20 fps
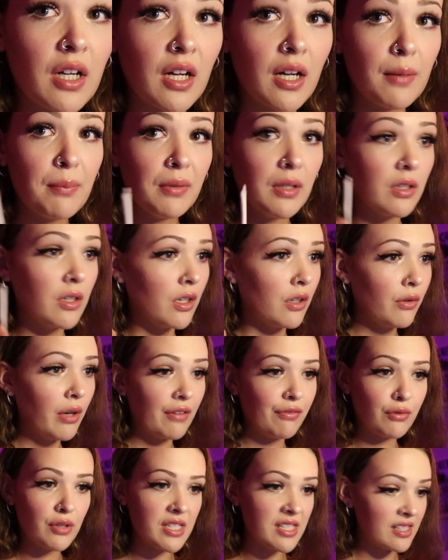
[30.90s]
up, you know?
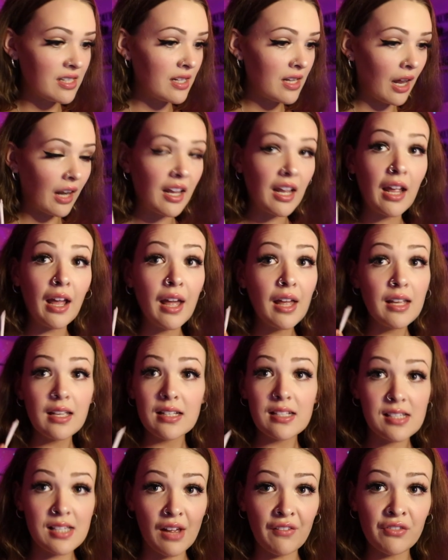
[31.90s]
If we see any
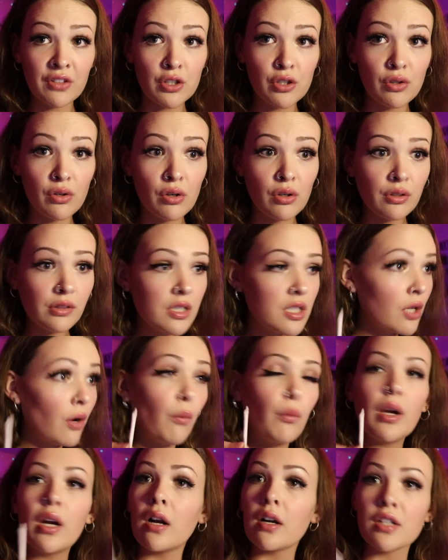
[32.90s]
seven-year-olds,
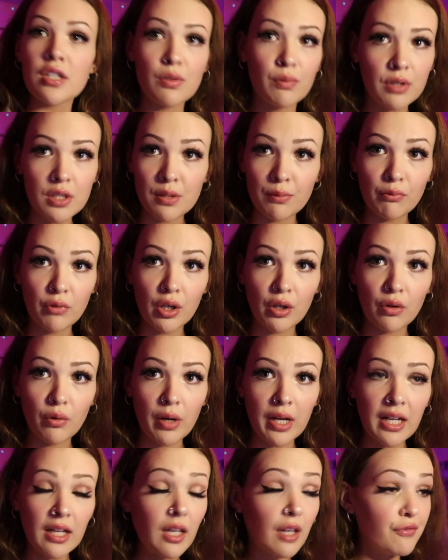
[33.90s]
we gotta switch them real
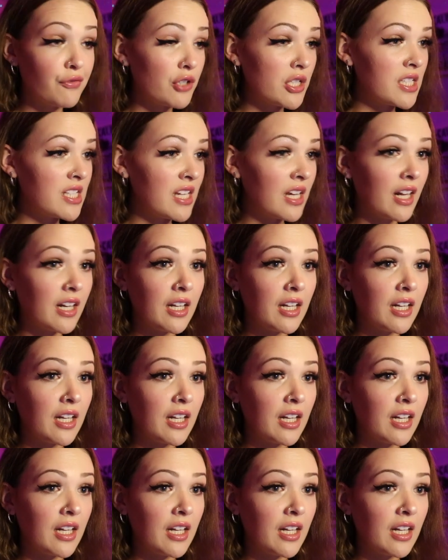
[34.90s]
quick. If we see